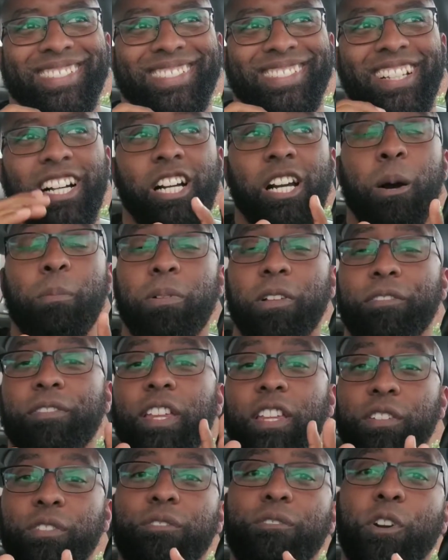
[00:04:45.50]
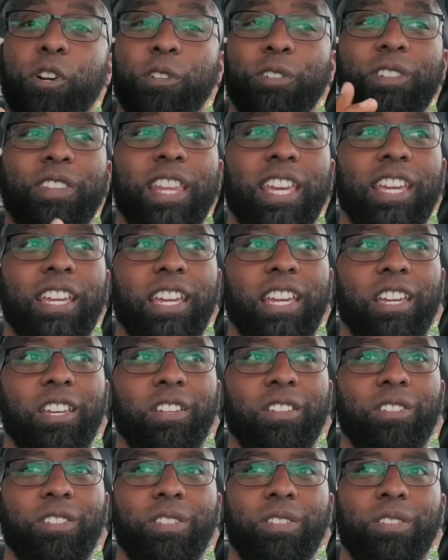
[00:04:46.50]
A couple of things. First thing
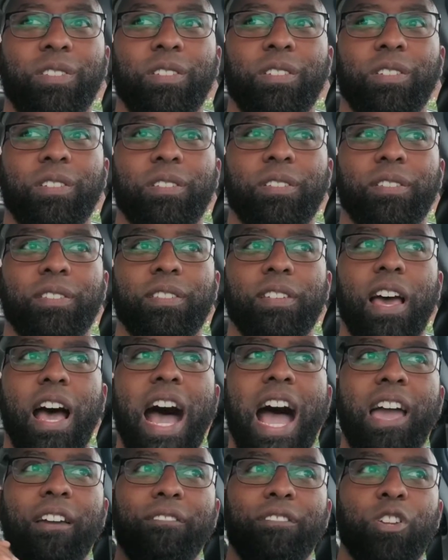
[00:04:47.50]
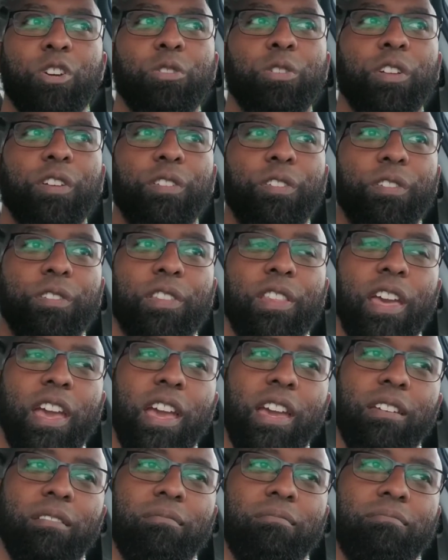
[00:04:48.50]
is, I've noticed
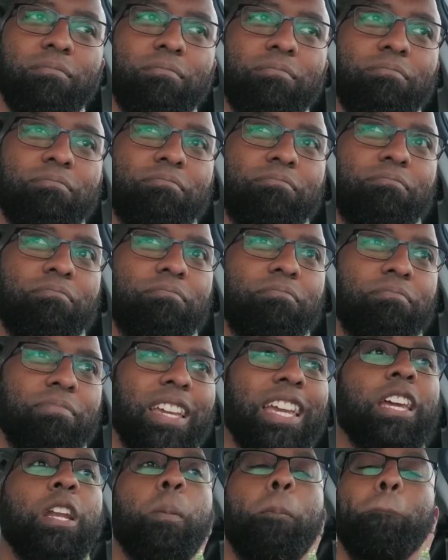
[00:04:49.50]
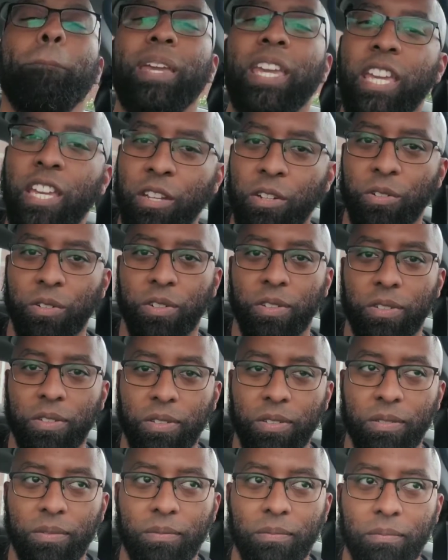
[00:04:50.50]
that it
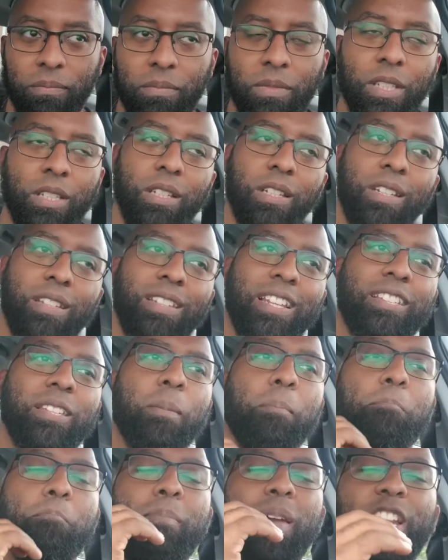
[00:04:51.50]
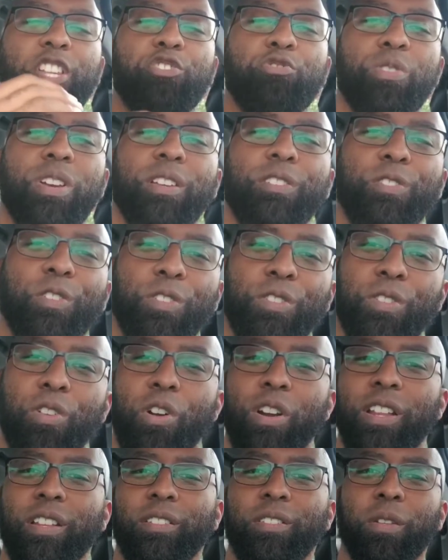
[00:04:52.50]
appears that the metrics are
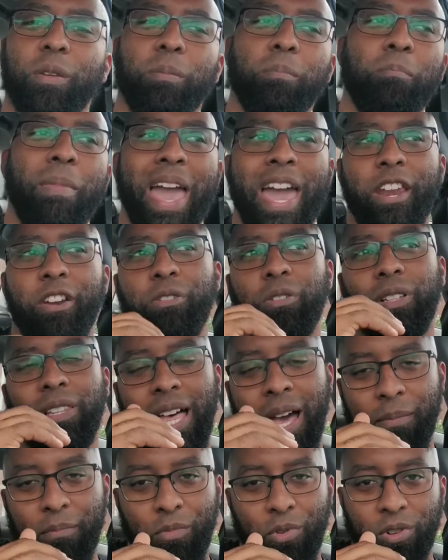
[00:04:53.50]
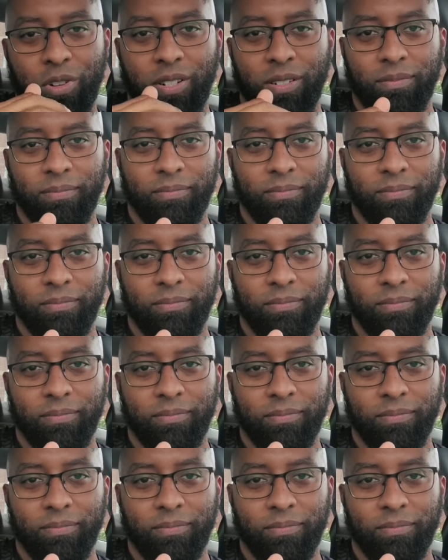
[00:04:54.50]
starting to matter a lot more,